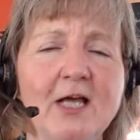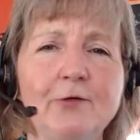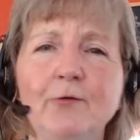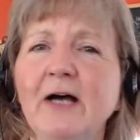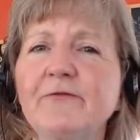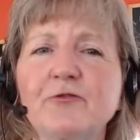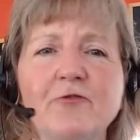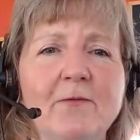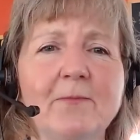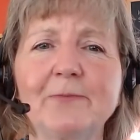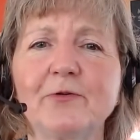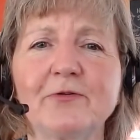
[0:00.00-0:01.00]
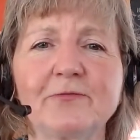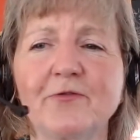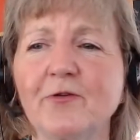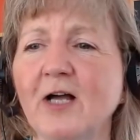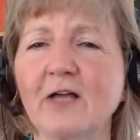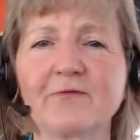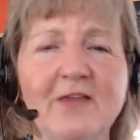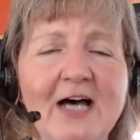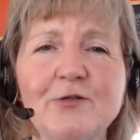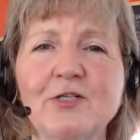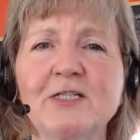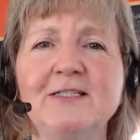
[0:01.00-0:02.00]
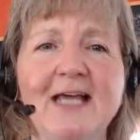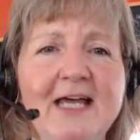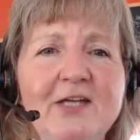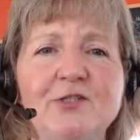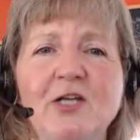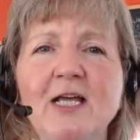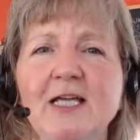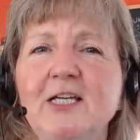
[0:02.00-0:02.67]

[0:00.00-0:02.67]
You have to remember for a thousand days,